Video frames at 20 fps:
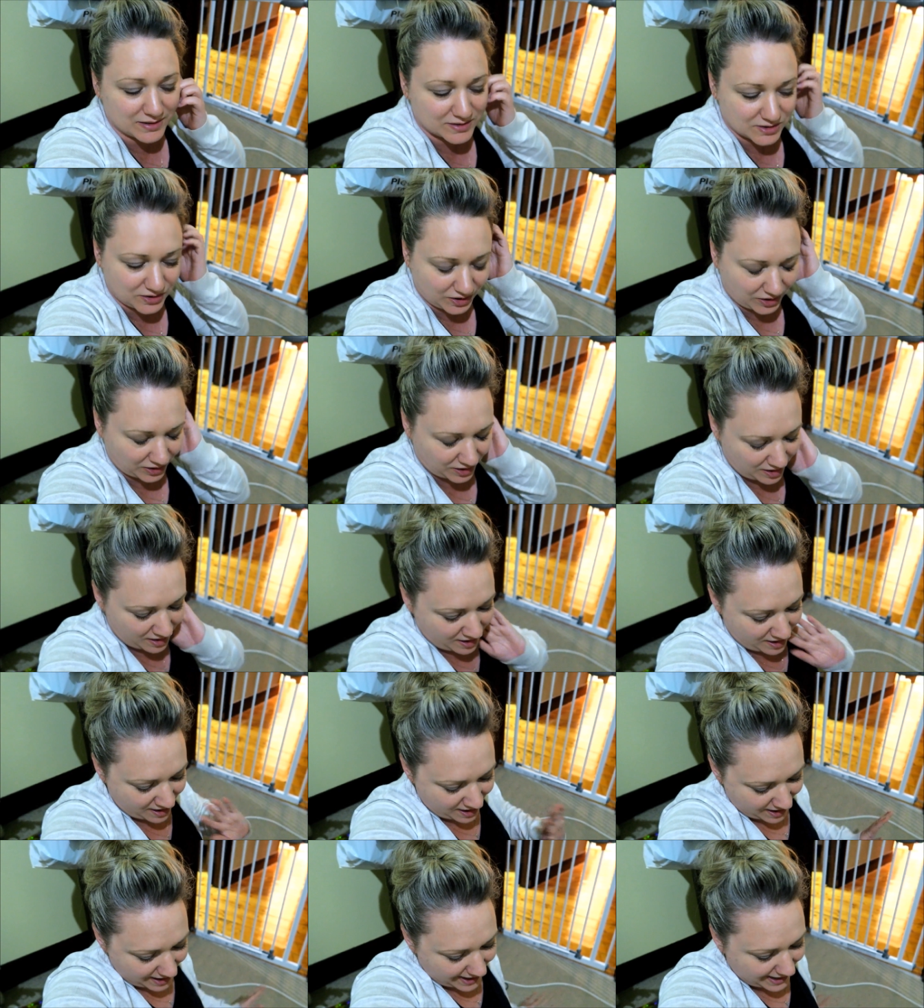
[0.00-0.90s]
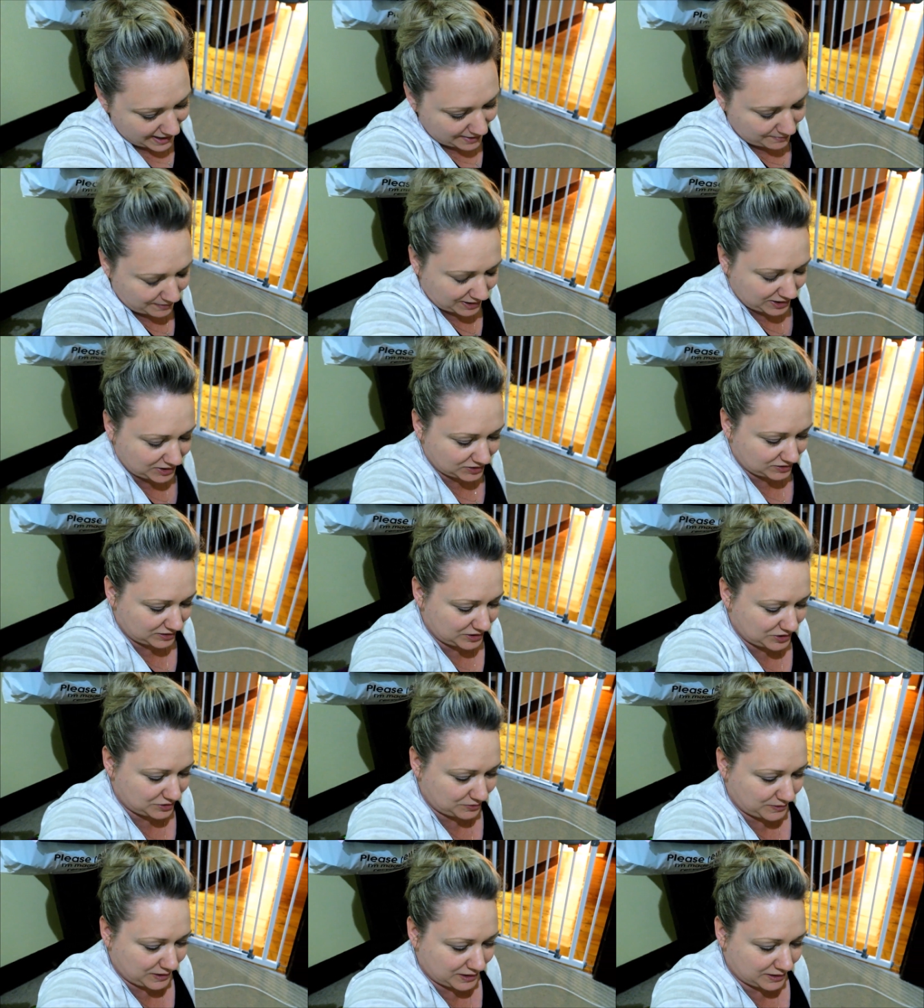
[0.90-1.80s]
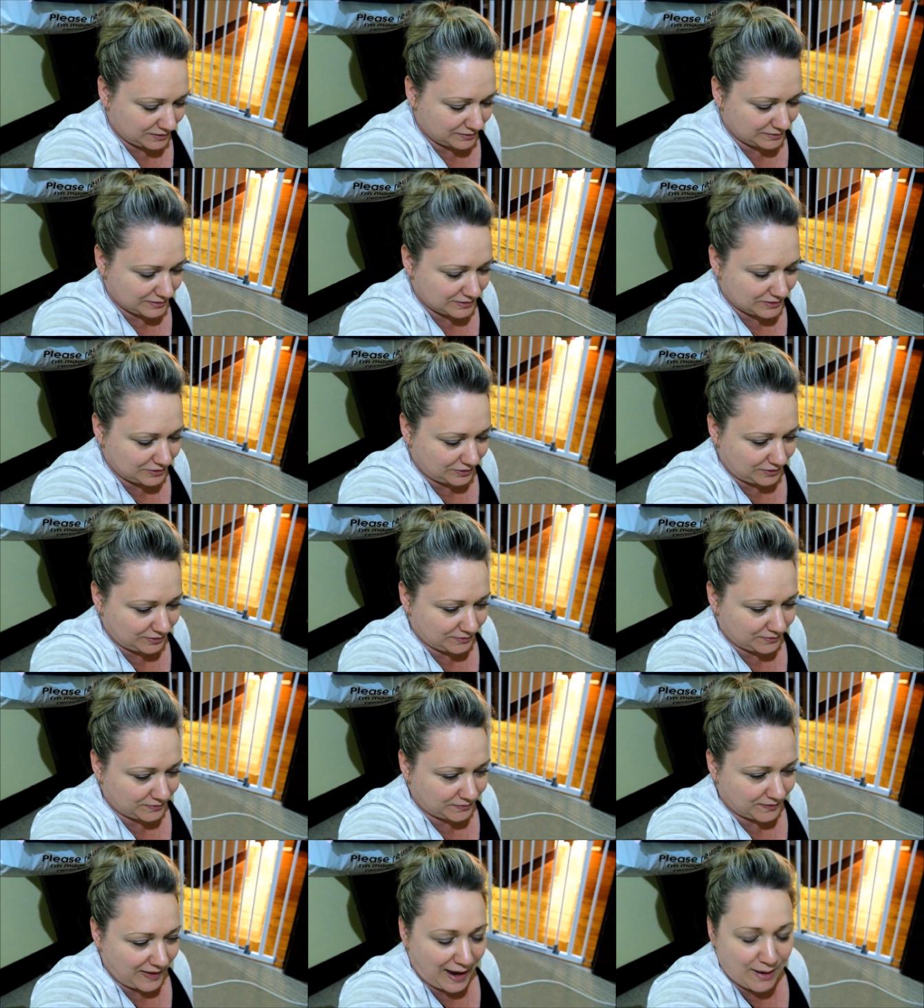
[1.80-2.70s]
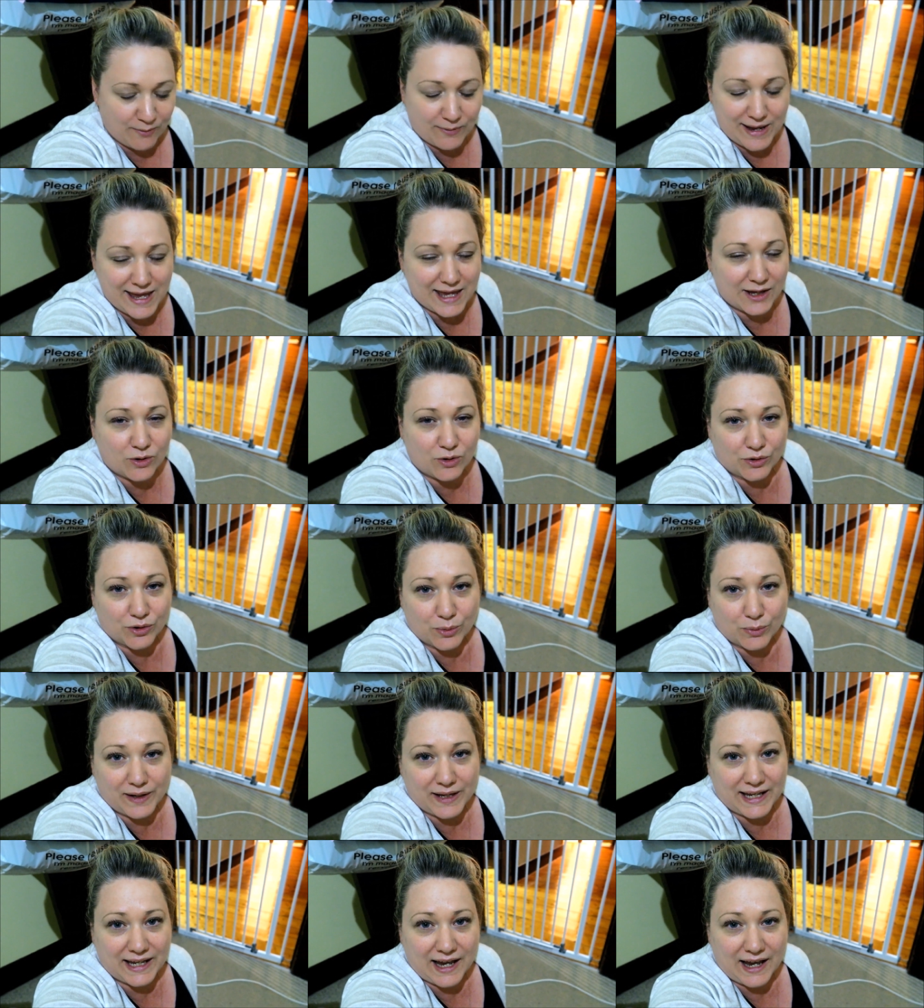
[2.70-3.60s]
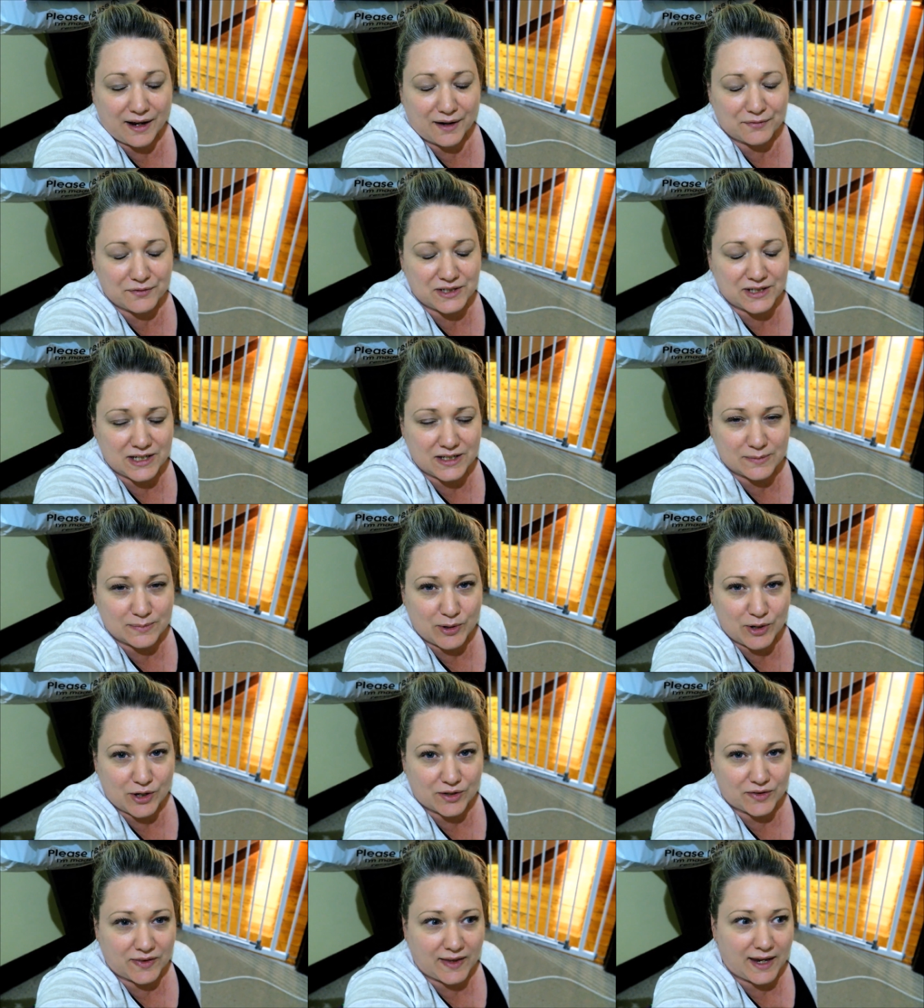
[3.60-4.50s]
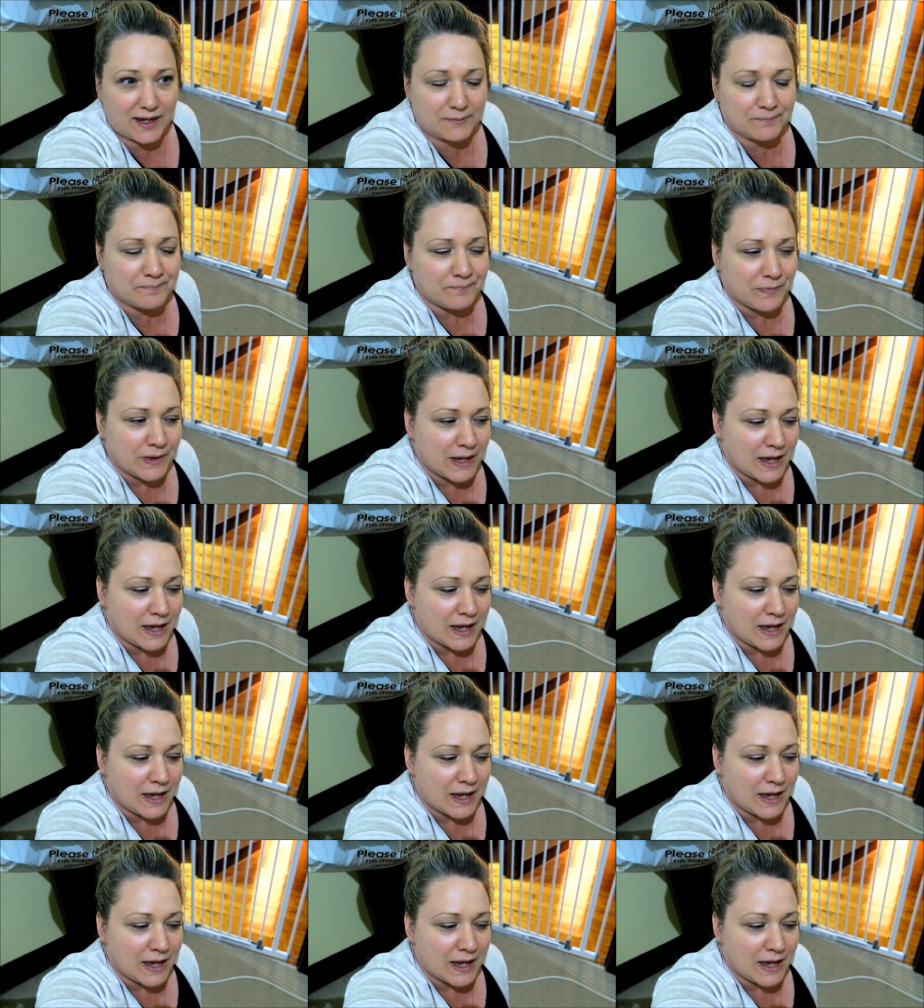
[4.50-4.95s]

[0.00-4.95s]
So I usually do it sort of that week or the week after his birthday.